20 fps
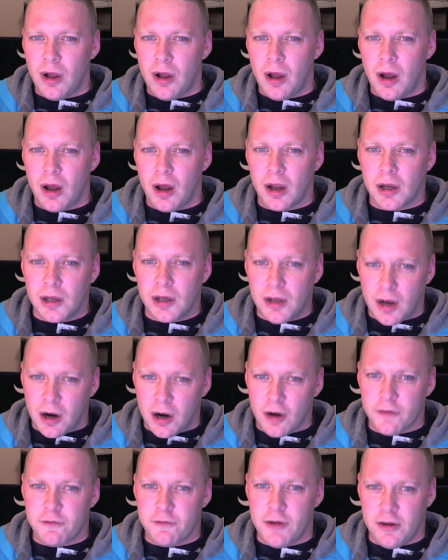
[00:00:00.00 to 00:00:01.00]
on
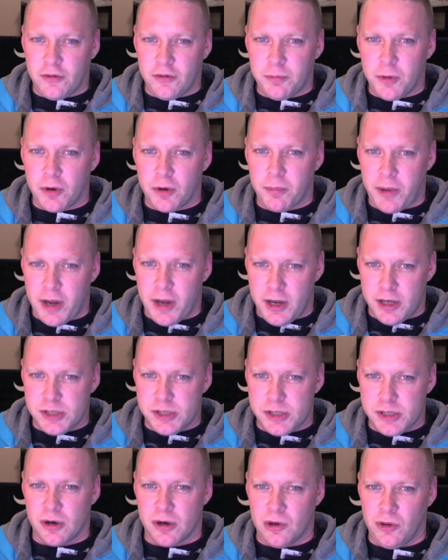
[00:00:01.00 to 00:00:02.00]
our Facebook
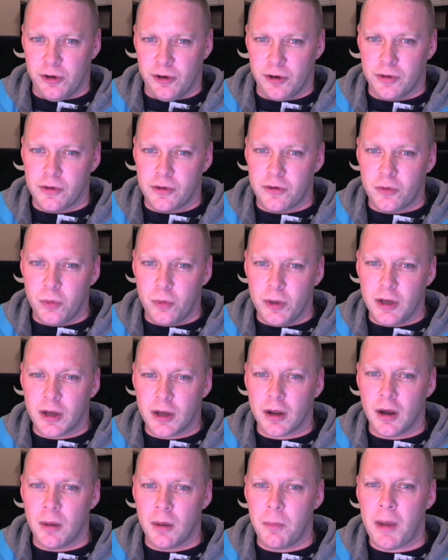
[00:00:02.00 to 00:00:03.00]
page earlier this week
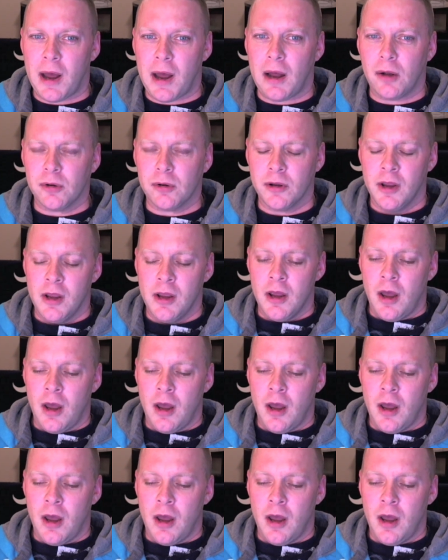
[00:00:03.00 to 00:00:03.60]
about